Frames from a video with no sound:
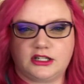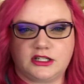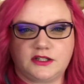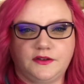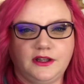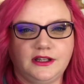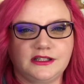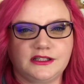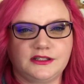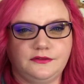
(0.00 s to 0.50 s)
just
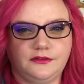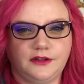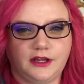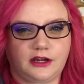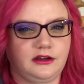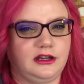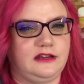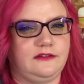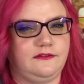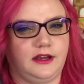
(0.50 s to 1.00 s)
feels
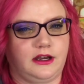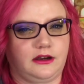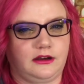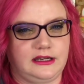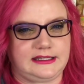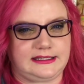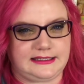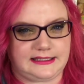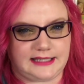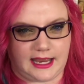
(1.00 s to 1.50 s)
very,
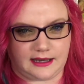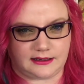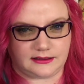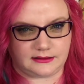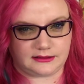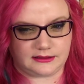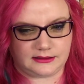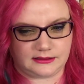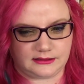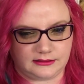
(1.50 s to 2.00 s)
very
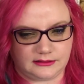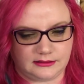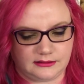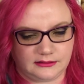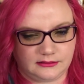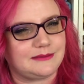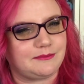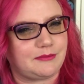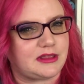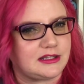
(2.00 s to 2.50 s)
dense.
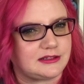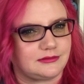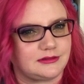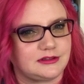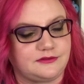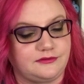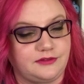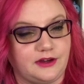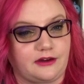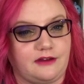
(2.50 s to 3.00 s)
This
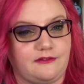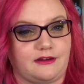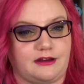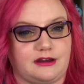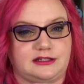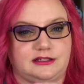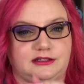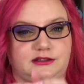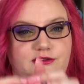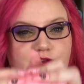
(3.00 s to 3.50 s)
one's very,
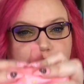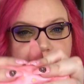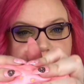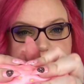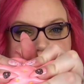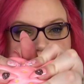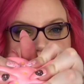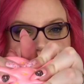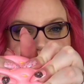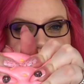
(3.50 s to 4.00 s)
very slow
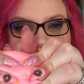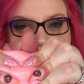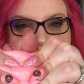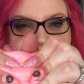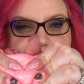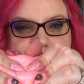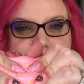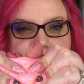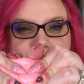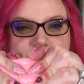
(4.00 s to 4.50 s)
rising
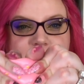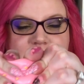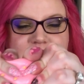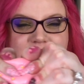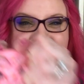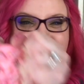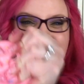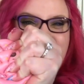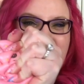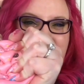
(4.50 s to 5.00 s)
as well.
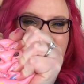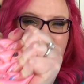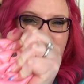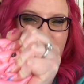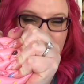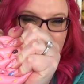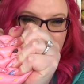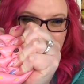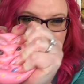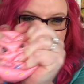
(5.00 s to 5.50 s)
So you have to
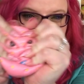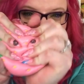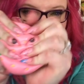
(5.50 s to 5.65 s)
push a